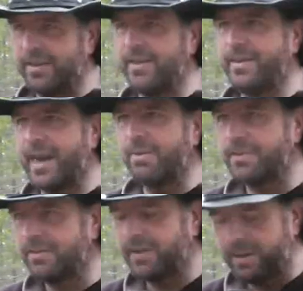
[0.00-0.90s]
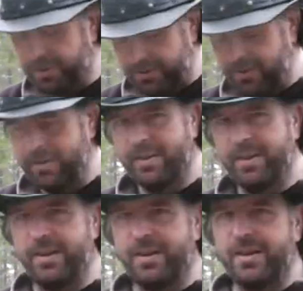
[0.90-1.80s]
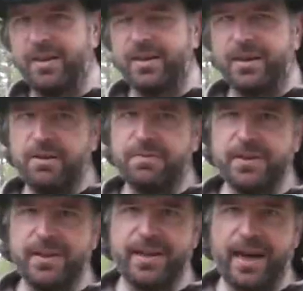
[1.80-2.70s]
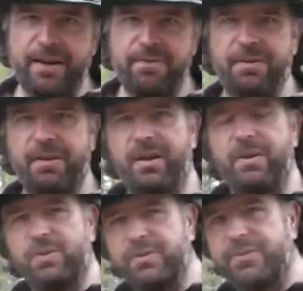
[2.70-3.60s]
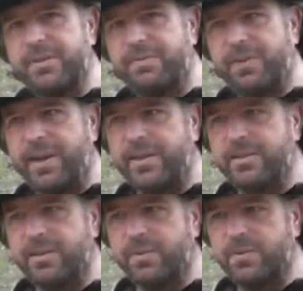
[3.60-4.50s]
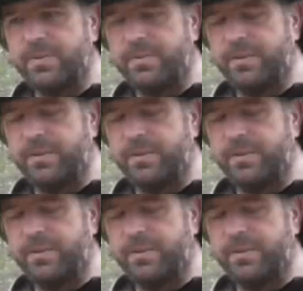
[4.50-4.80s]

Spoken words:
in doubt if I would go for the knife or for the fire steel.